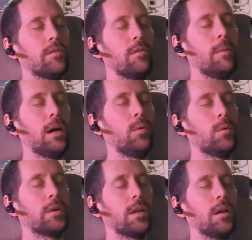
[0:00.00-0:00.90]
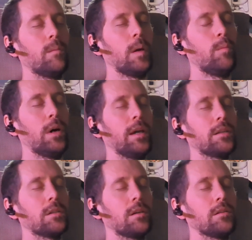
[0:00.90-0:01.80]
if I'm out working on my bike
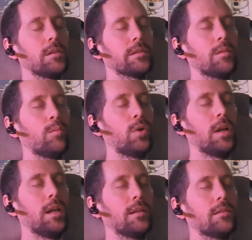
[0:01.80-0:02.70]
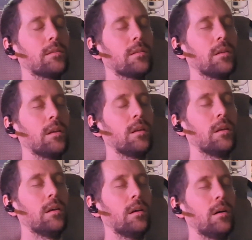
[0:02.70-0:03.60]
trying to adjust the brakes,
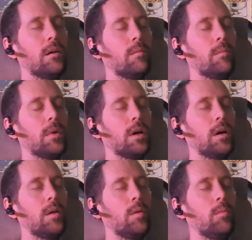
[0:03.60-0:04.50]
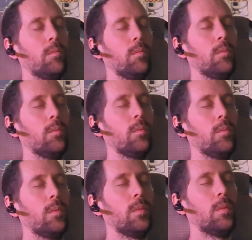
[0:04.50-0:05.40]
um, I'm
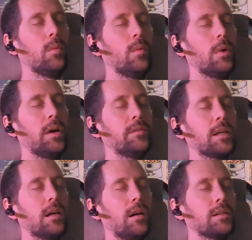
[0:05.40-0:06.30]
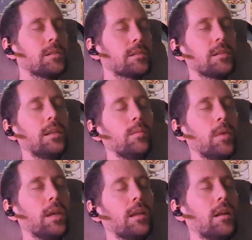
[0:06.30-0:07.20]
I have to consciously keep
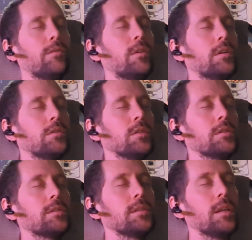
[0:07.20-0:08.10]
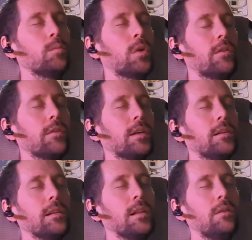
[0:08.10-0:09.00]
making an effort to sit
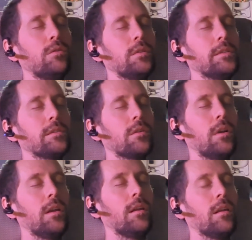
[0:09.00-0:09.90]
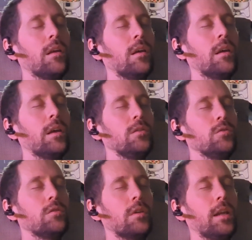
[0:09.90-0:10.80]
perfectly level and straight and
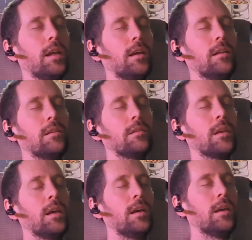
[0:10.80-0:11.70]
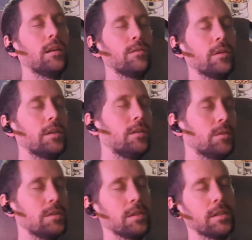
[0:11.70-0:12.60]
use your hands. And if I need to
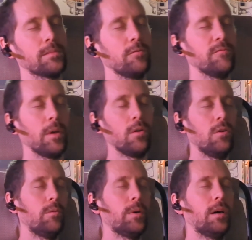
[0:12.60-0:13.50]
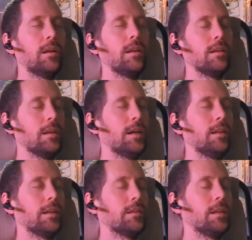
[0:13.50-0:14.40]
adjust, move my whole body and not
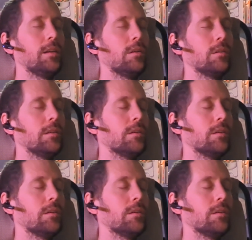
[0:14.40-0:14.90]
like lean all.